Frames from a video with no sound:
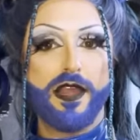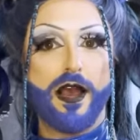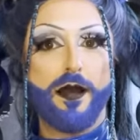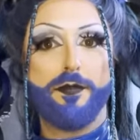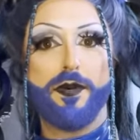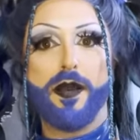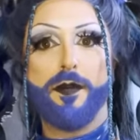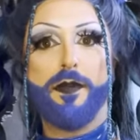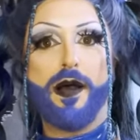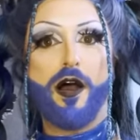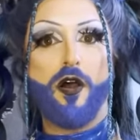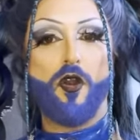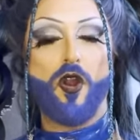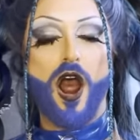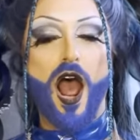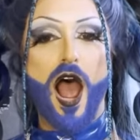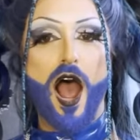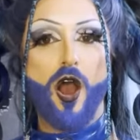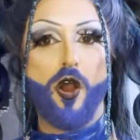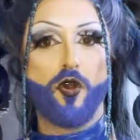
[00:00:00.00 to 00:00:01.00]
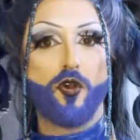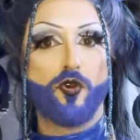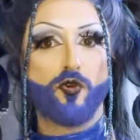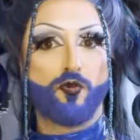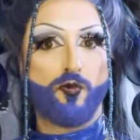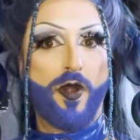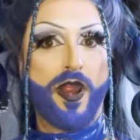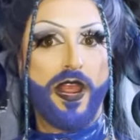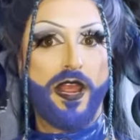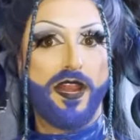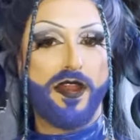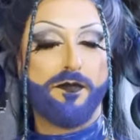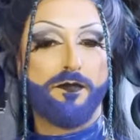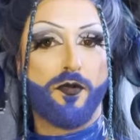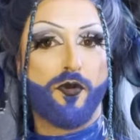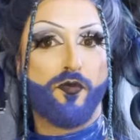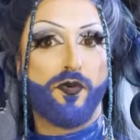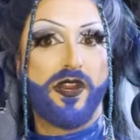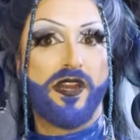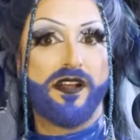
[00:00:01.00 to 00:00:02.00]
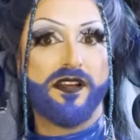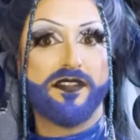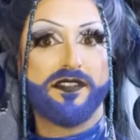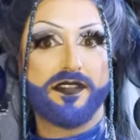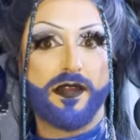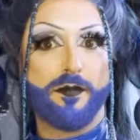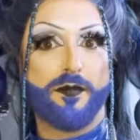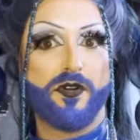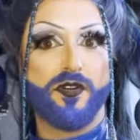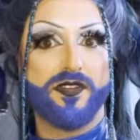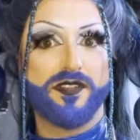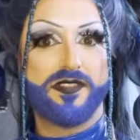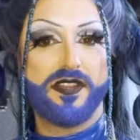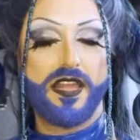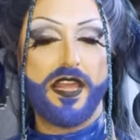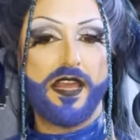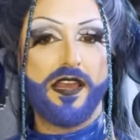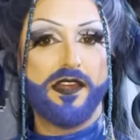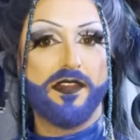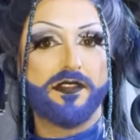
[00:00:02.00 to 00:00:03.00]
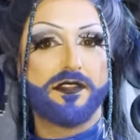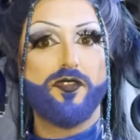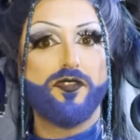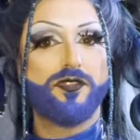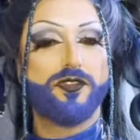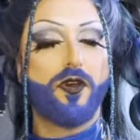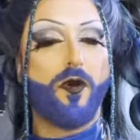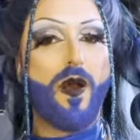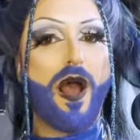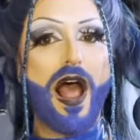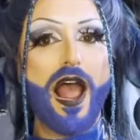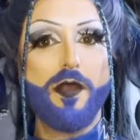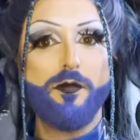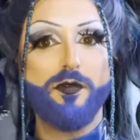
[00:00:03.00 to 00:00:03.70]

up about how great Marina Summers is. So I